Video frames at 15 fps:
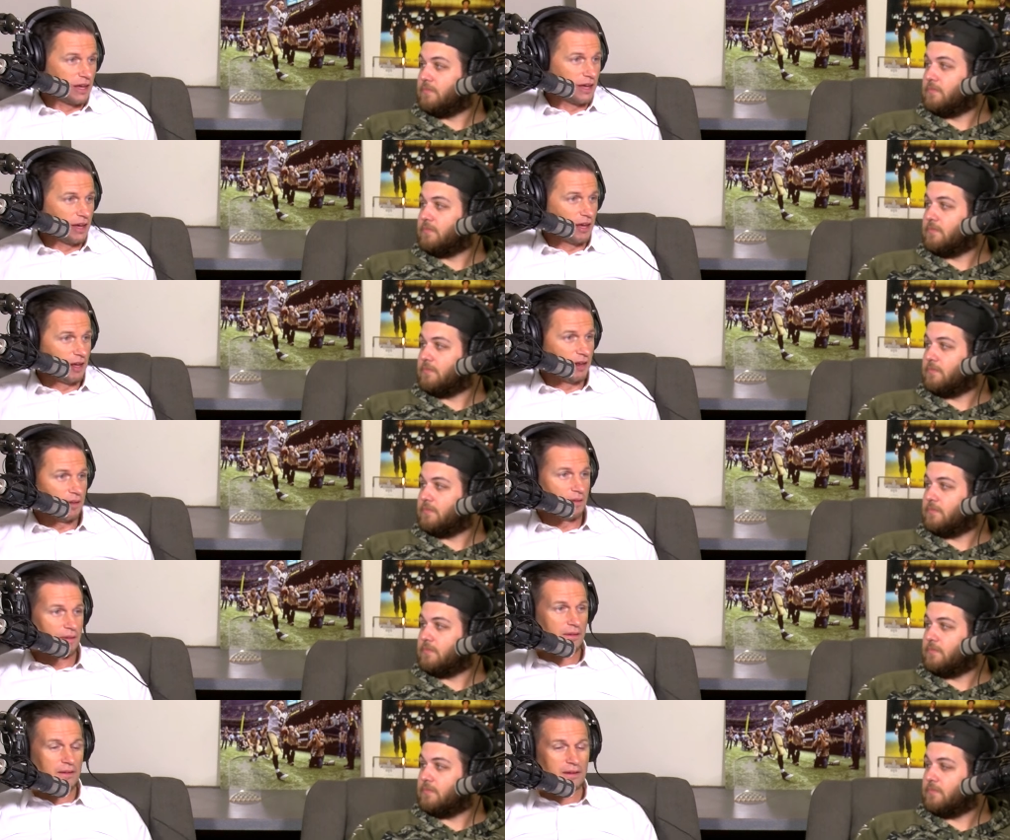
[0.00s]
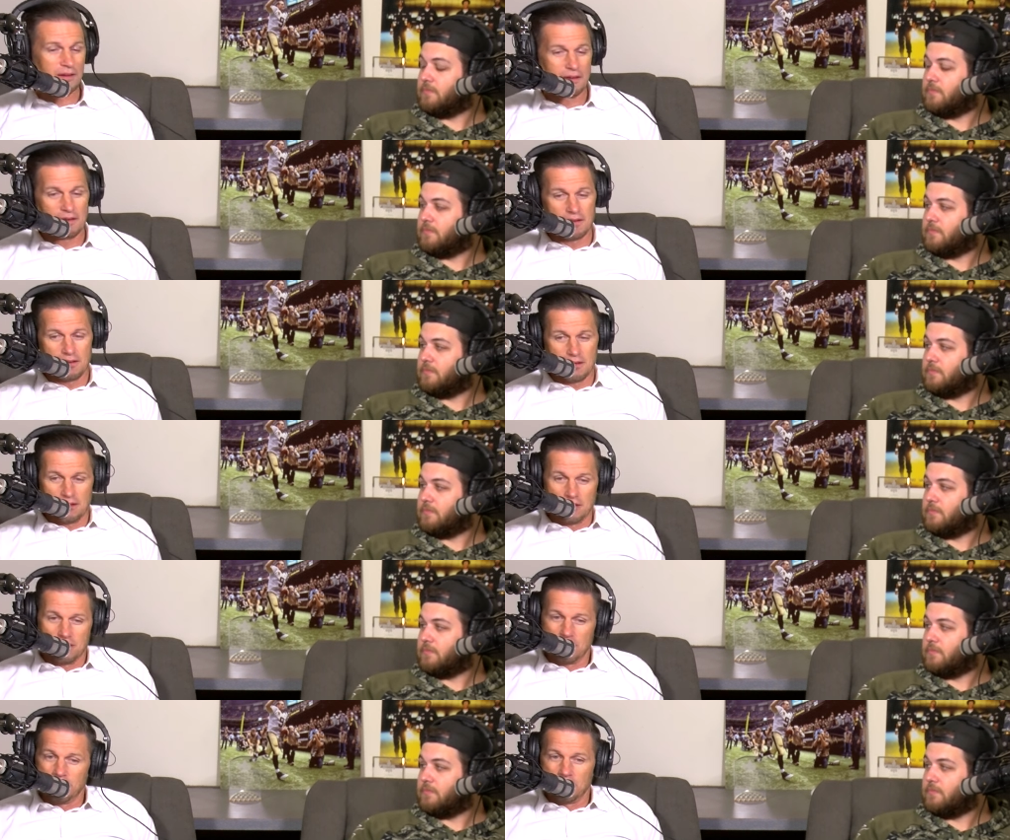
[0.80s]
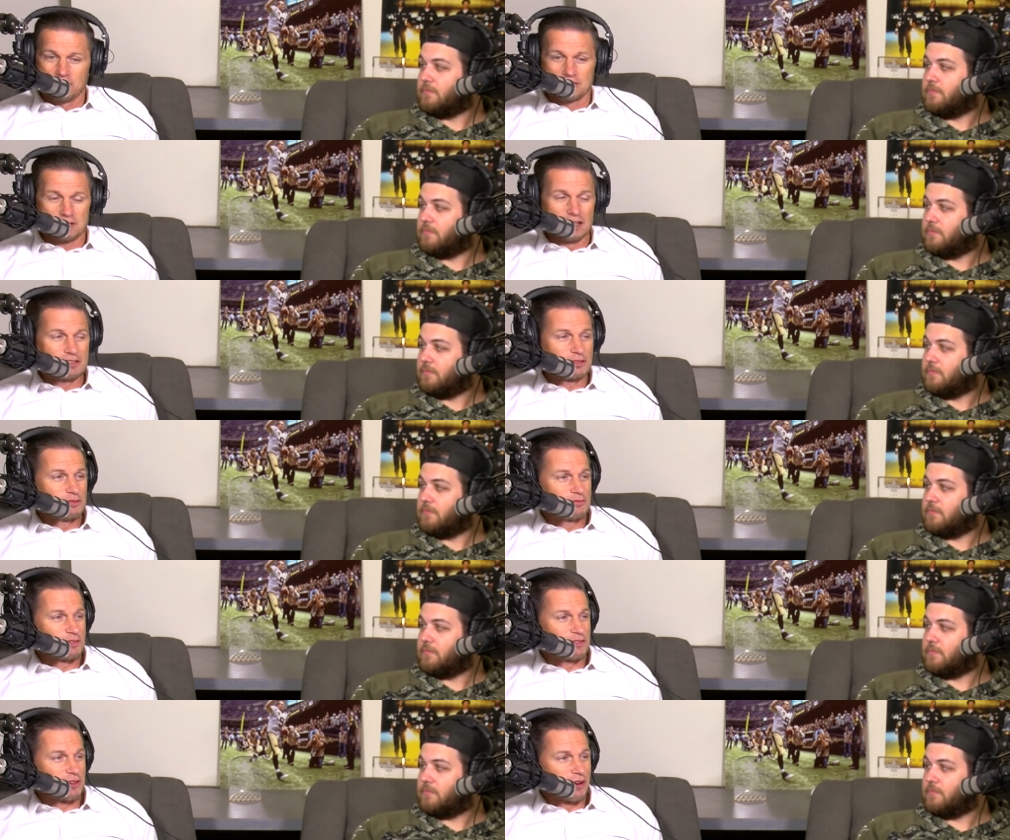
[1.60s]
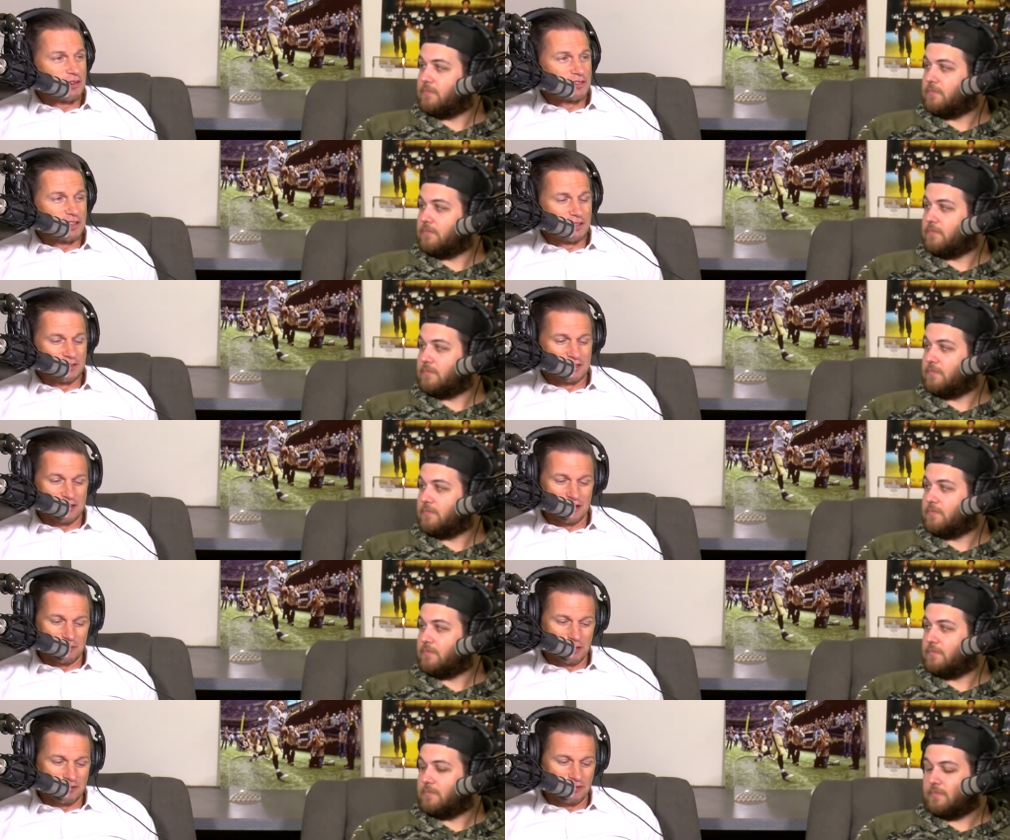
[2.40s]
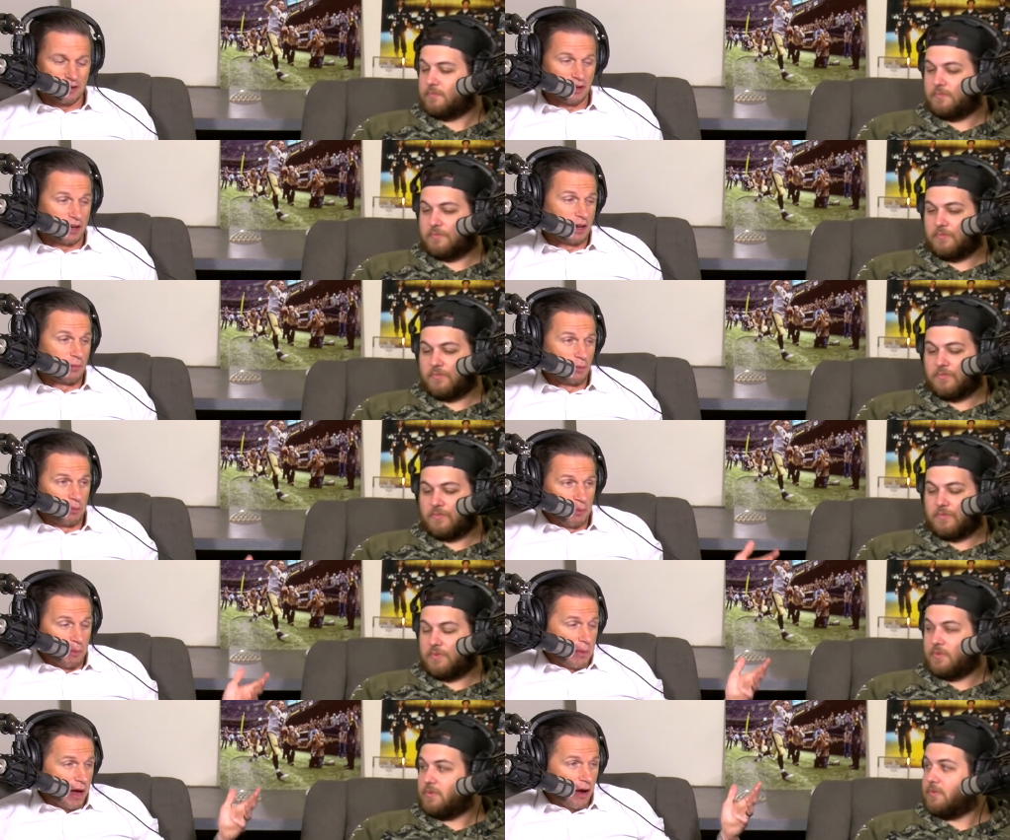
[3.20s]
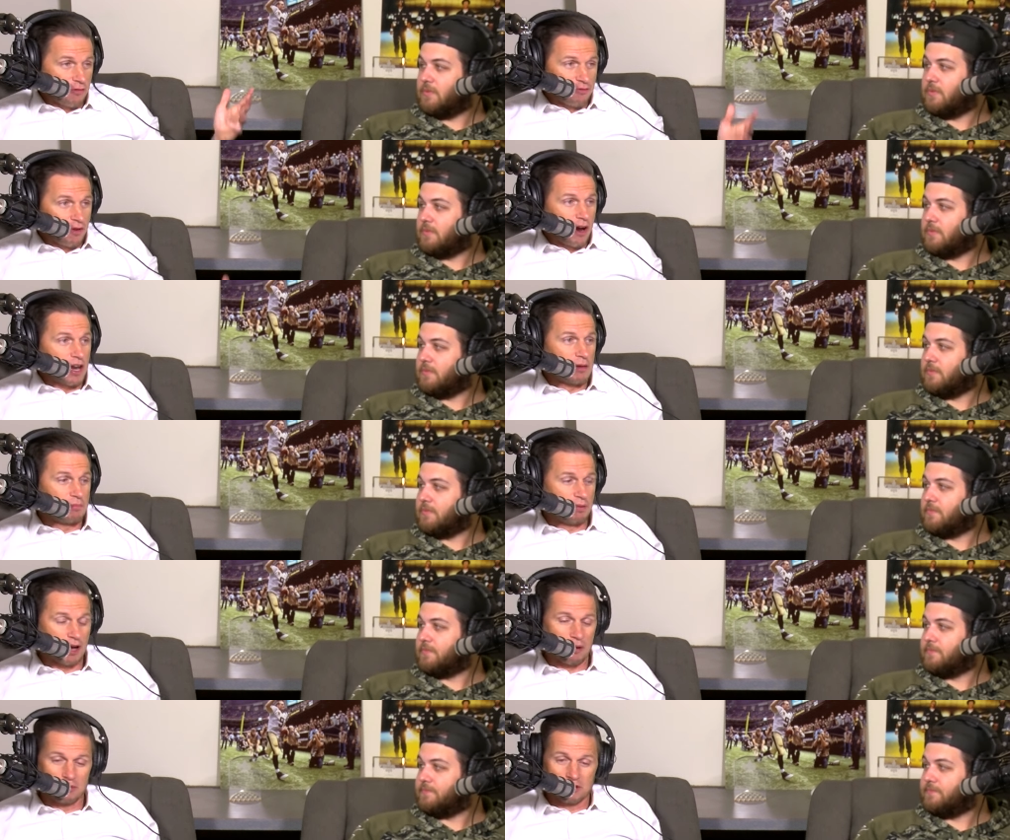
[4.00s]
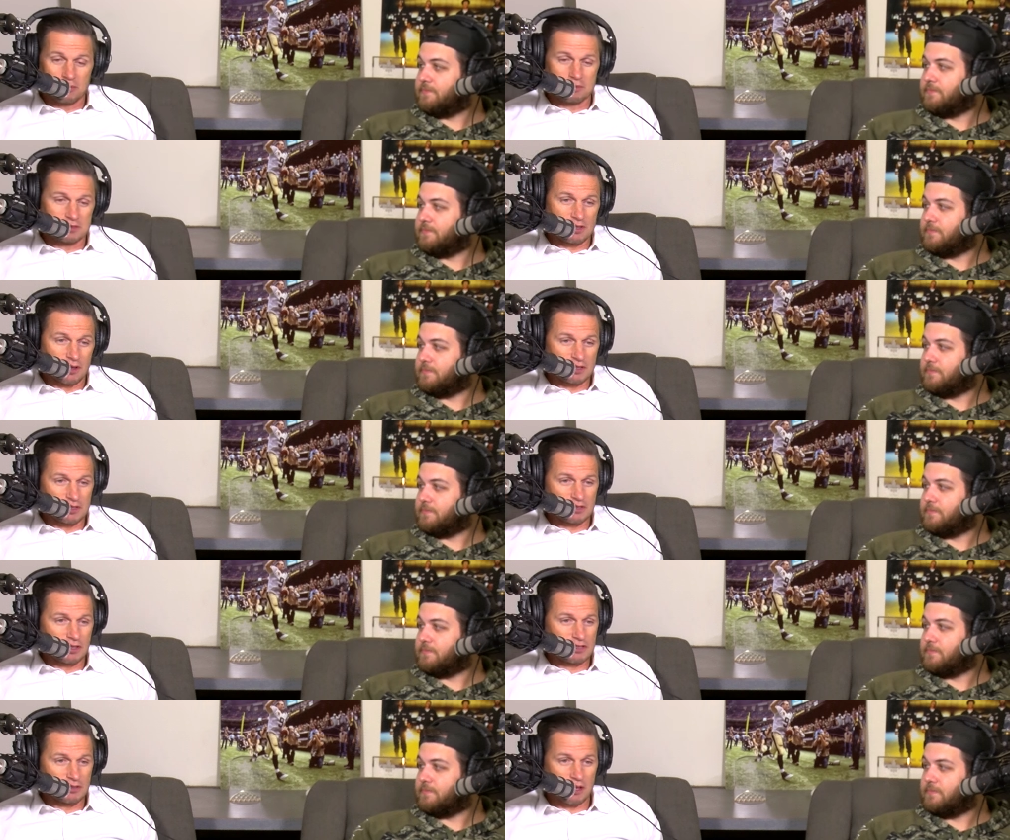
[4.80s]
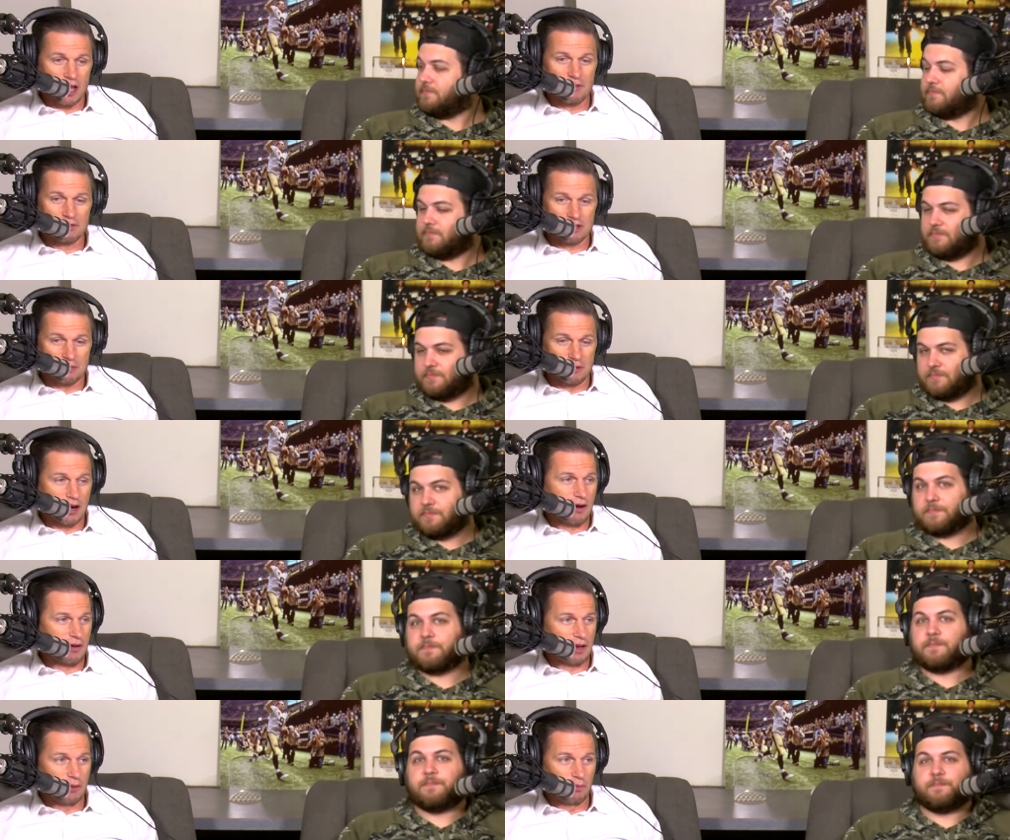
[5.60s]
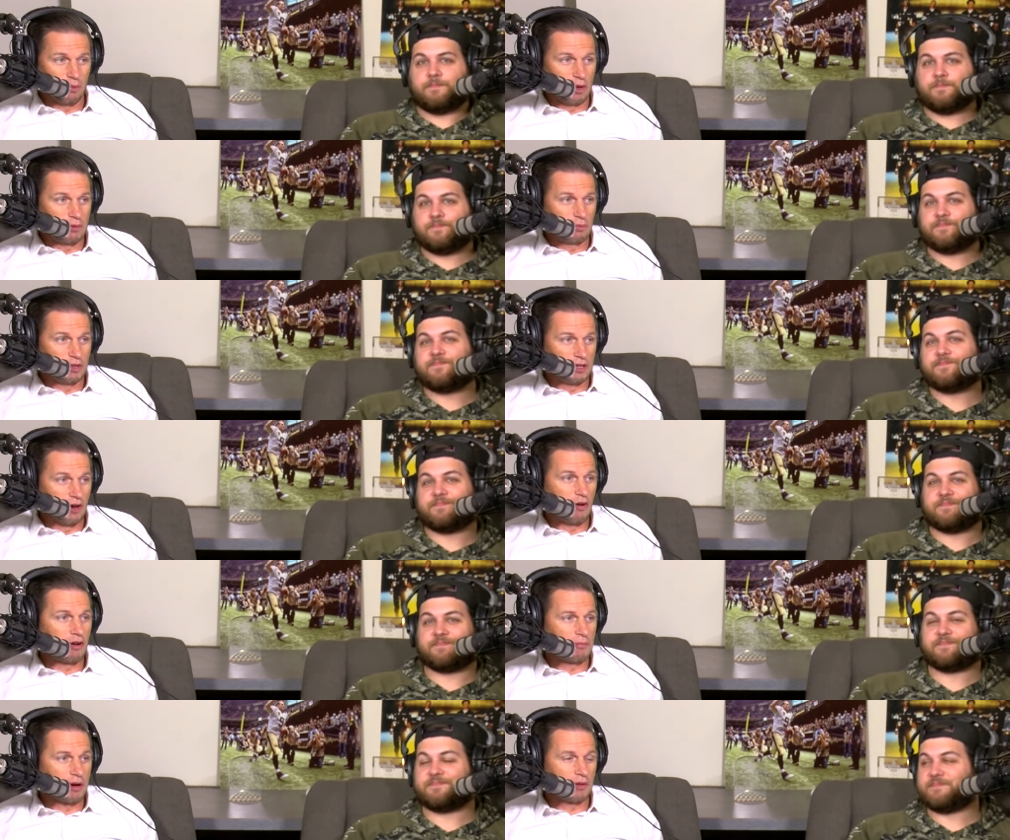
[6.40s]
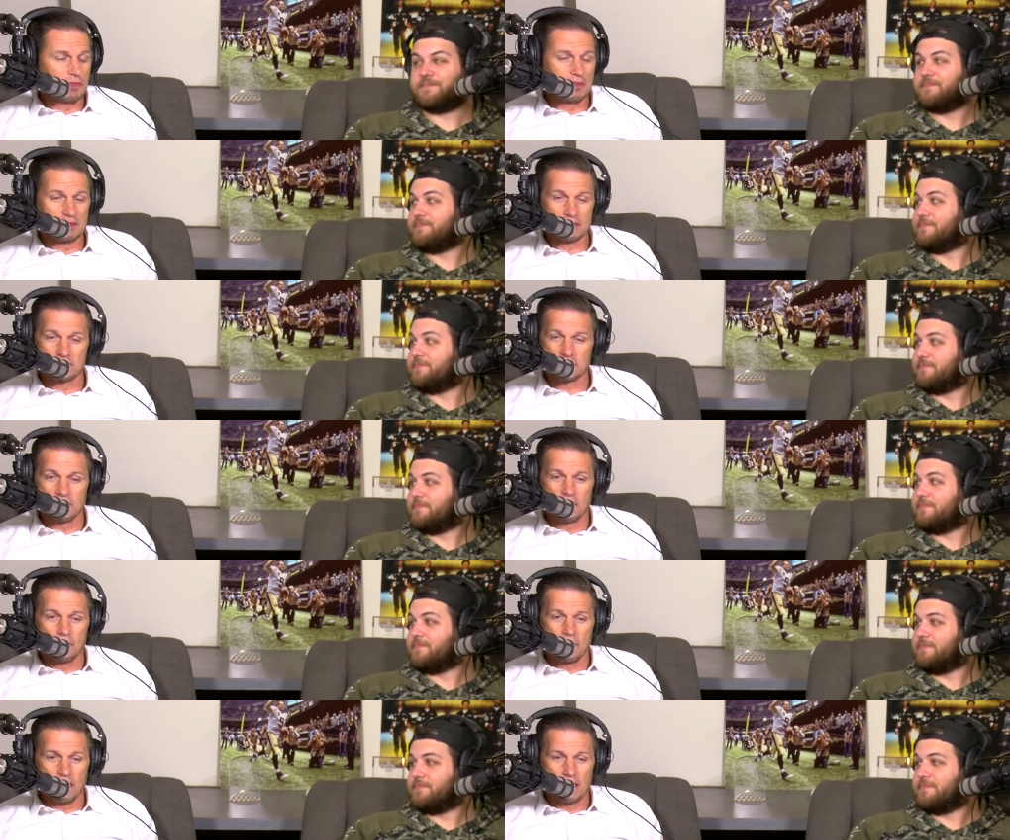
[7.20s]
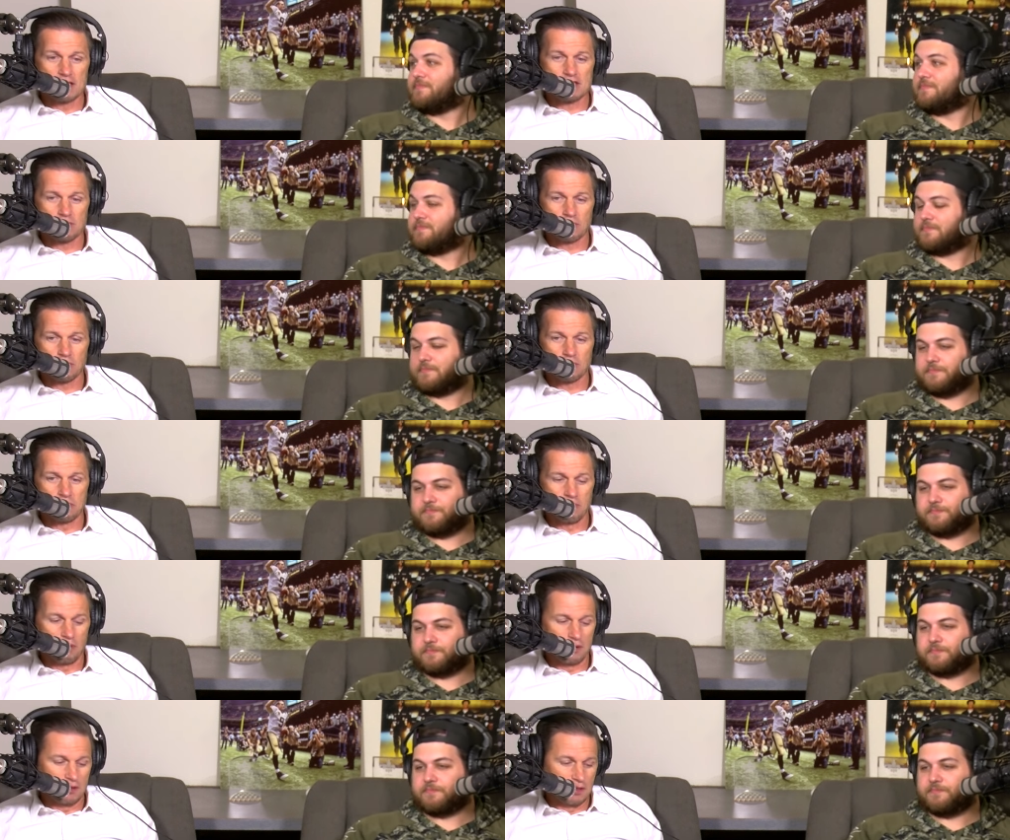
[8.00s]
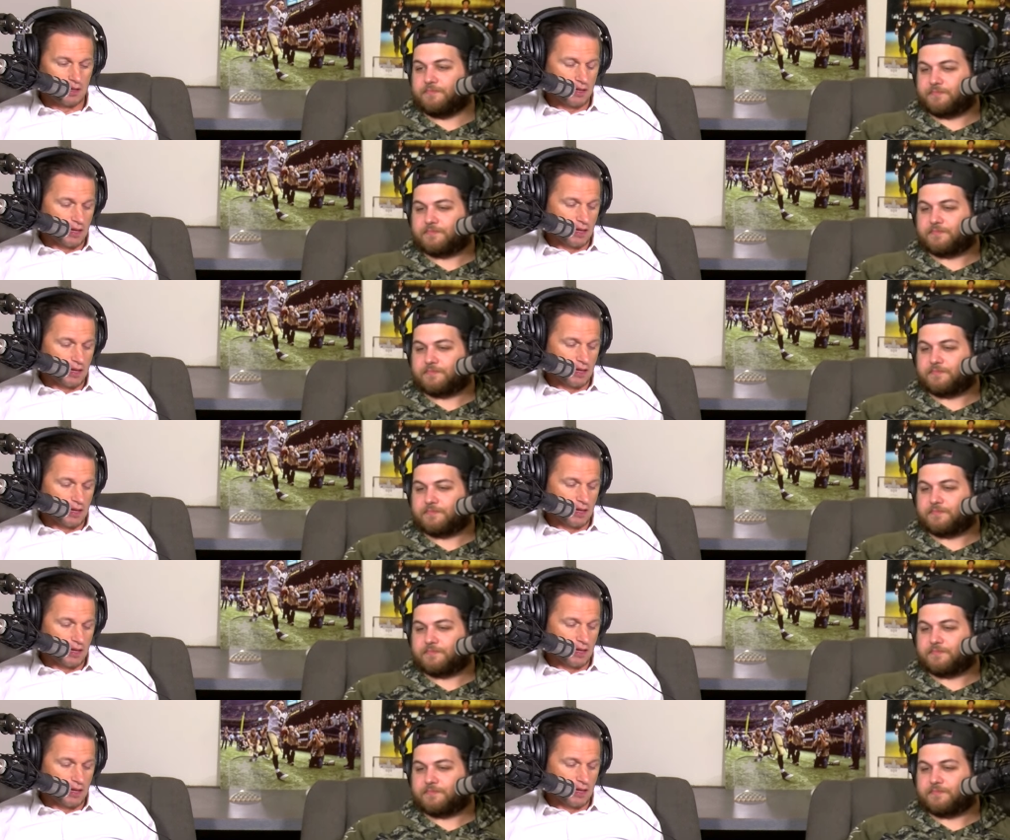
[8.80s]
Speaker 1: And stay tuned for Thursday because it's going to be fun. And then by our Friday pod, we're going to talk, touch on Alvin Kamara and what we know about this injury report